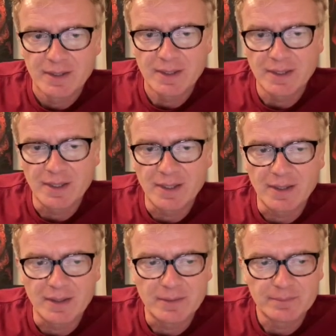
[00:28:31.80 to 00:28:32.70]

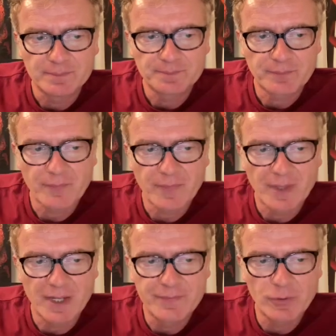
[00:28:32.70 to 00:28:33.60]
Yeah.
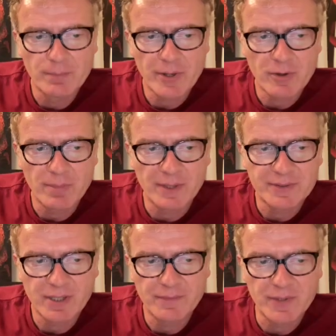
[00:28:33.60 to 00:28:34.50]
I'd feel better
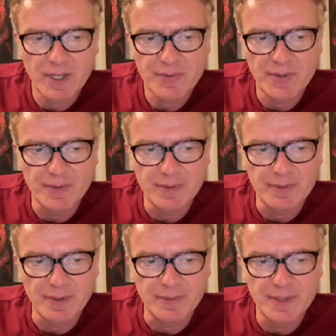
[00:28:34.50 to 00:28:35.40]
about toughing out
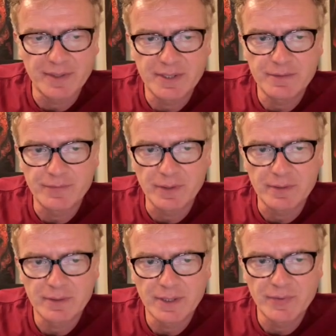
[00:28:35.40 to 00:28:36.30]
the nicotine fit
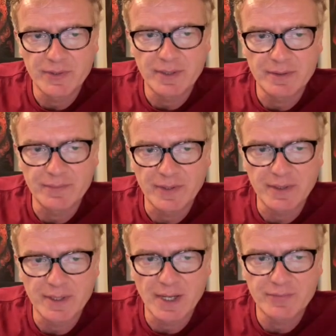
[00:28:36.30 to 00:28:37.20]
if I
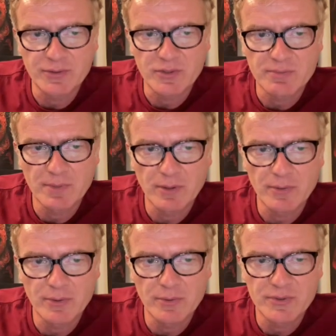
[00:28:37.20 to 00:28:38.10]
didn't have to smell
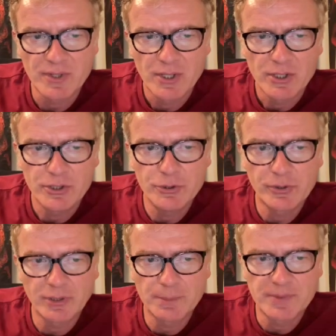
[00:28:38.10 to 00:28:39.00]
those
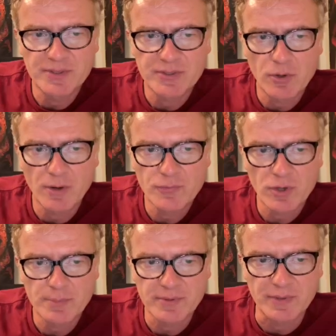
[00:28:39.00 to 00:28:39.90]
eucalyptus cough
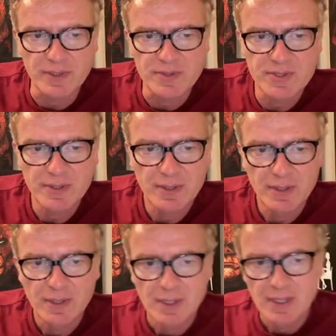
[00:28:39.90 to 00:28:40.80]
drops of his.
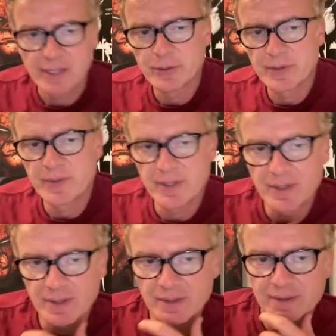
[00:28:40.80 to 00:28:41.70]
And look at
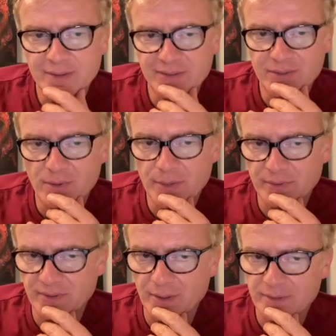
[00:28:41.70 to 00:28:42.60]
the
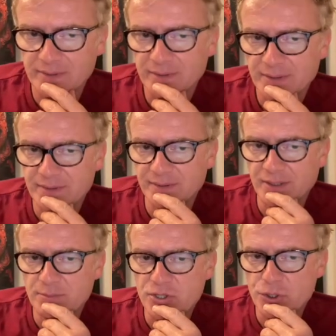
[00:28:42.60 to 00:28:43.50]
surroundings, guys. This is the
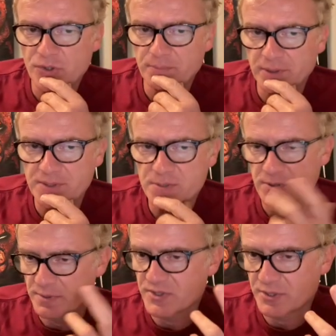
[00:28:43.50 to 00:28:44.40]
Commissioner of Police,
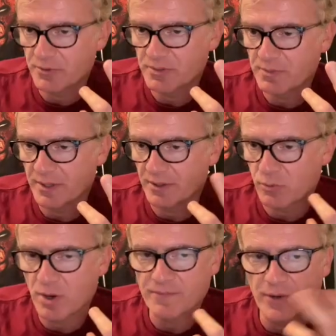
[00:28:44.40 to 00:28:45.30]
supposed to be a serious man, a
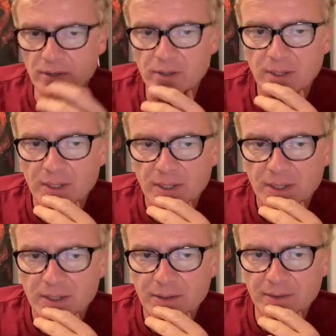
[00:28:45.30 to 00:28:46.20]
crime fighter.
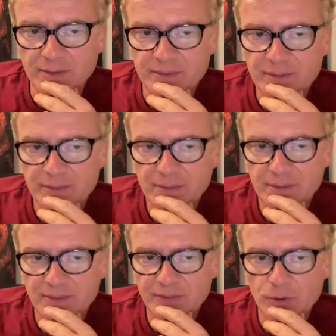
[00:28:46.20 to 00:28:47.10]
Look at this.
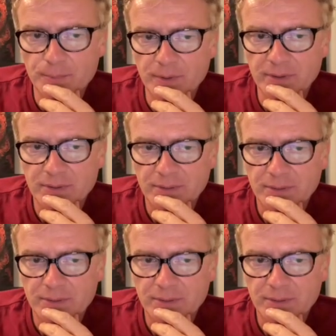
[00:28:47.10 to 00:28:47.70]
Snoopy.